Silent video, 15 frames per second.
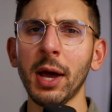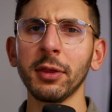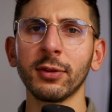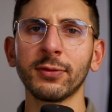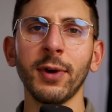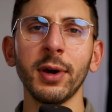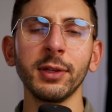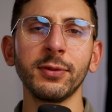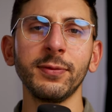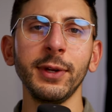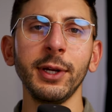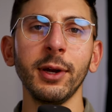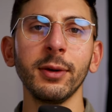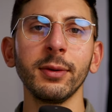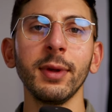others find this
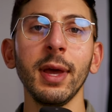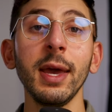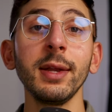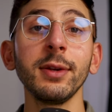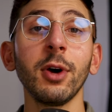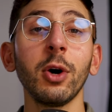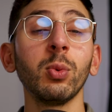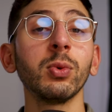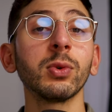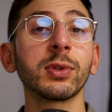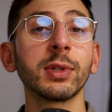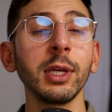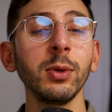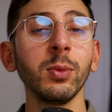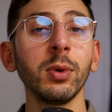video, and I will
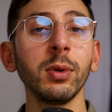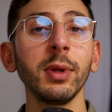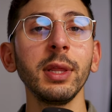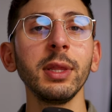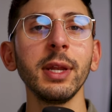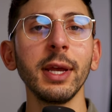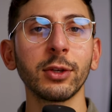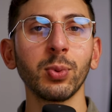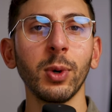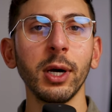see you all in the next